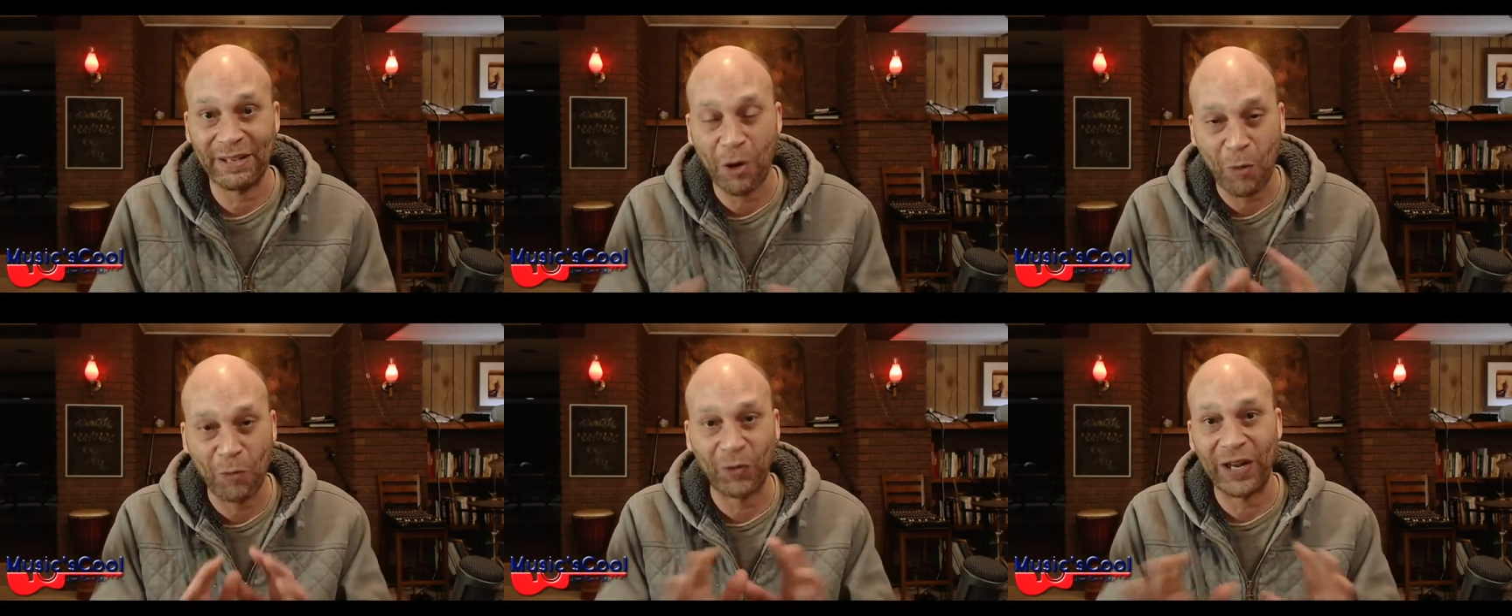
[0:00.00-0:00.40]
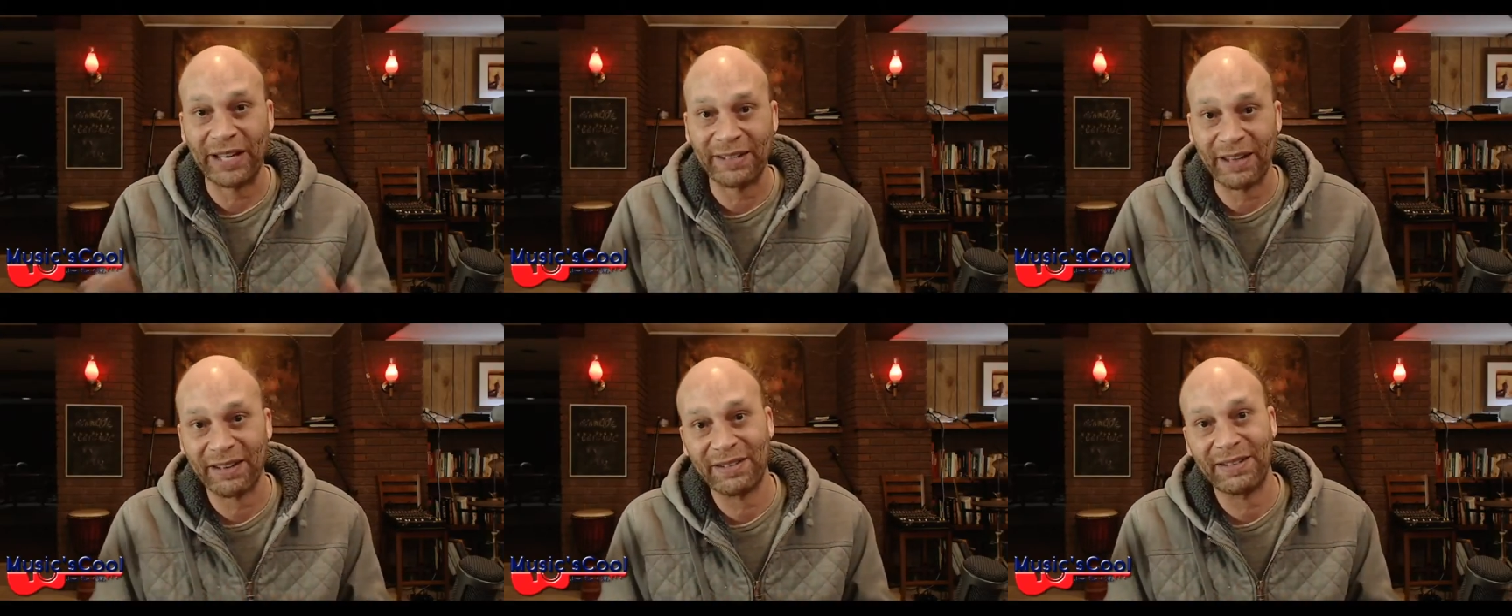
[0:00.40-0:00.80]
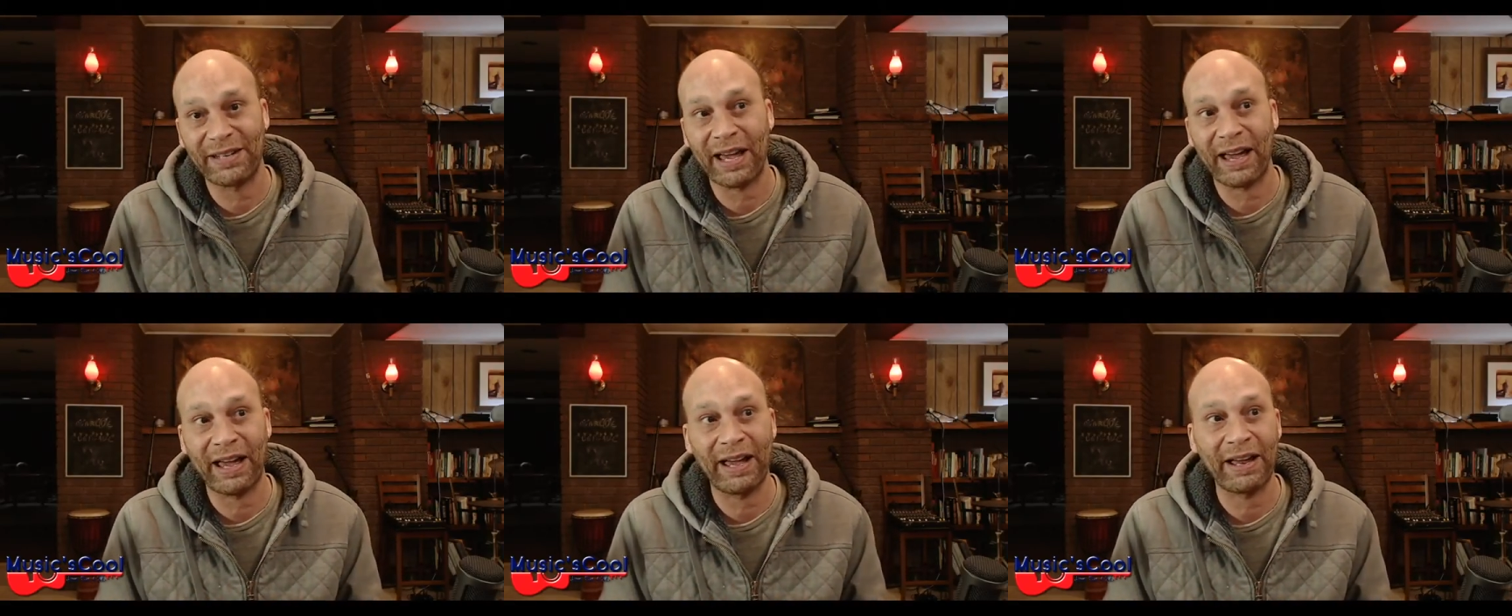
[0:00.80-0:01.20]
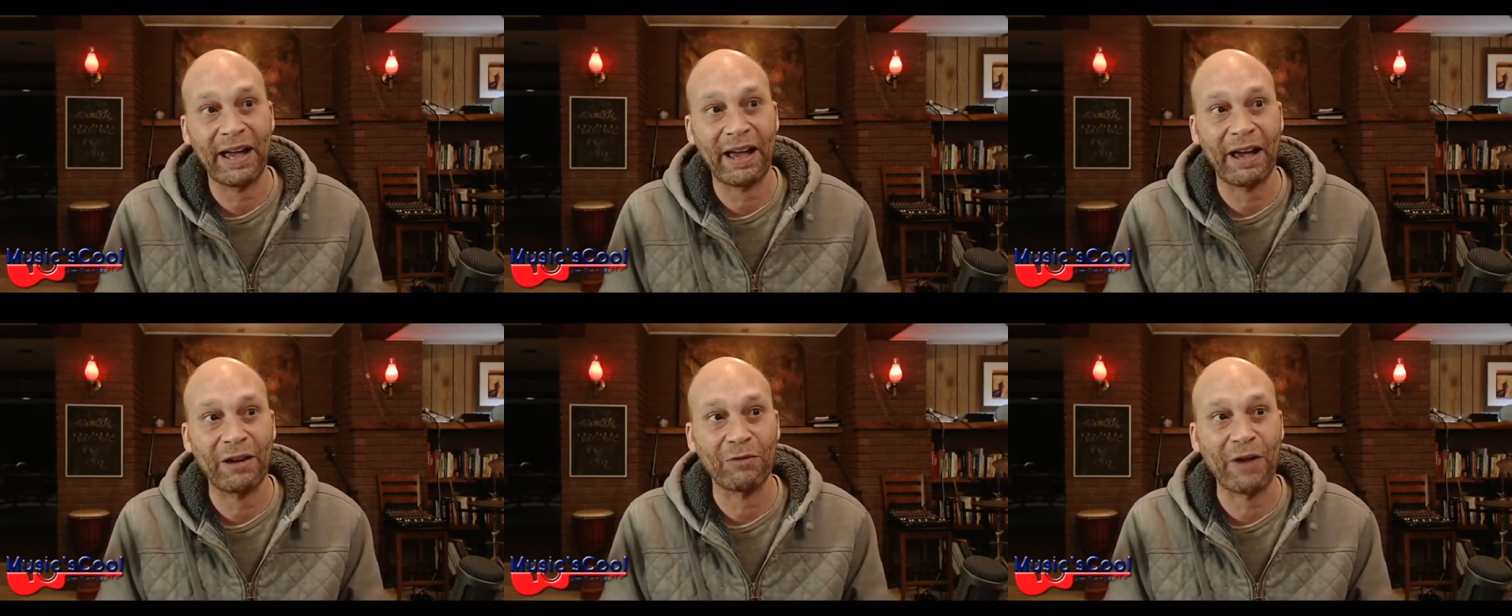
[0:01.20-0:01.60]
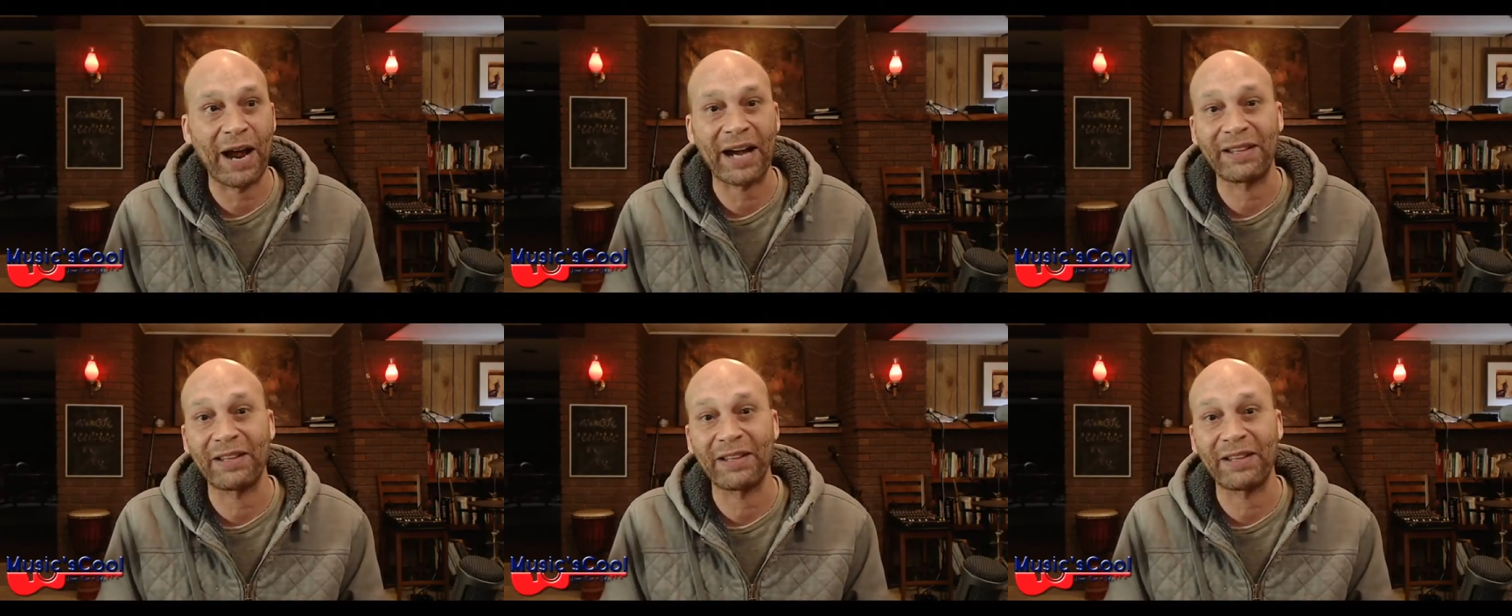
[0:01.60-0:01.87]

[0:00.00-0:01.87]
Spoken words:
And hopefully it doesn't wreck the